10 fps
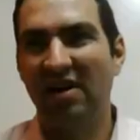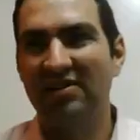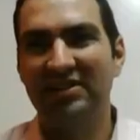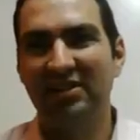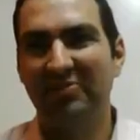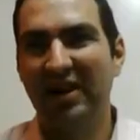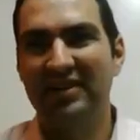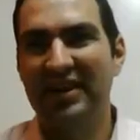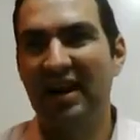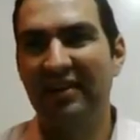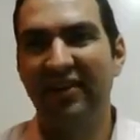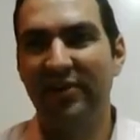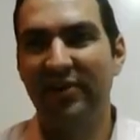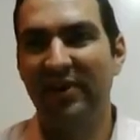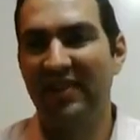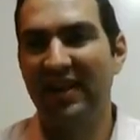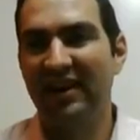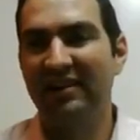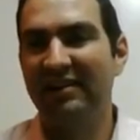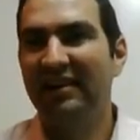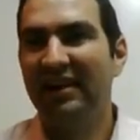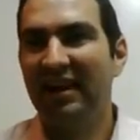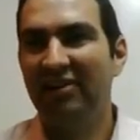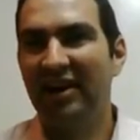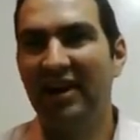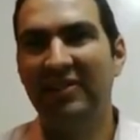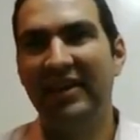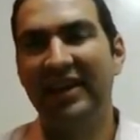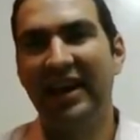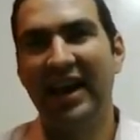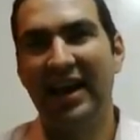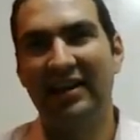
to buy the stock photo, and then I think I had it